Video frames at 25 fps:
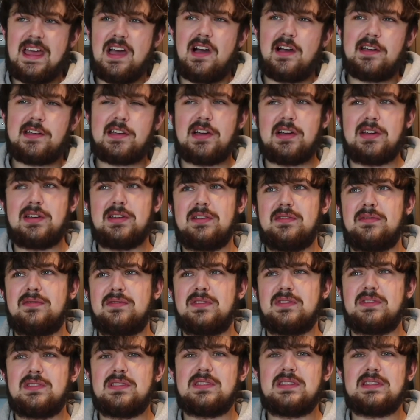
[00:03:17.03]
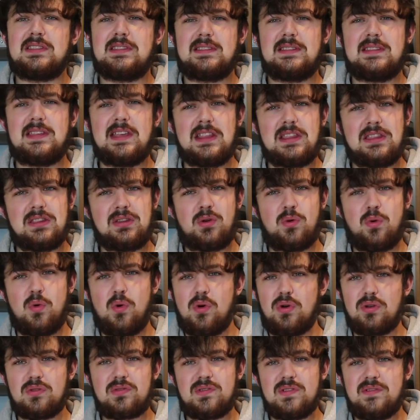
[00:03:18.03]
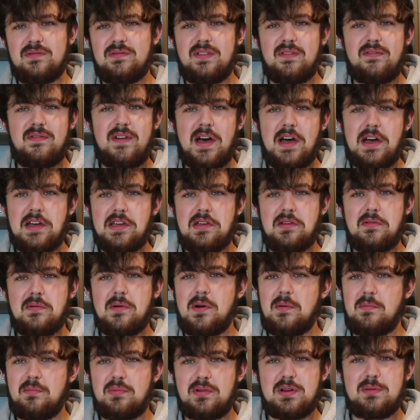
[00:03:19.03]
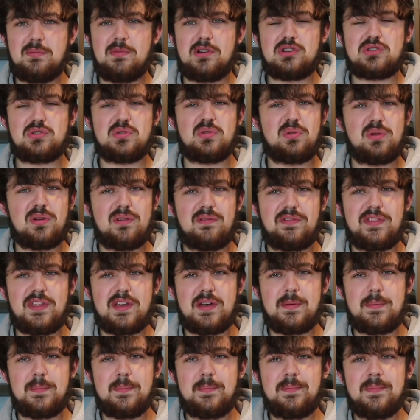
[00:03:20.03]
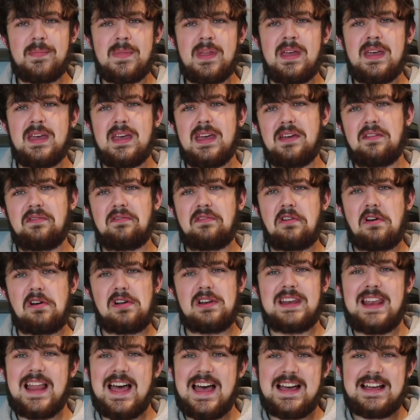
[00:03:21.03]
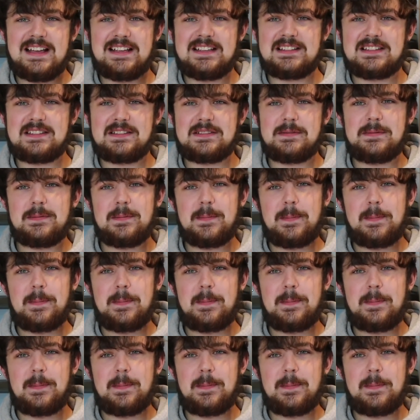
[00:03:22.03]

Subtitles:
I kind of did quarter of the value on pretty much all of them, if not less,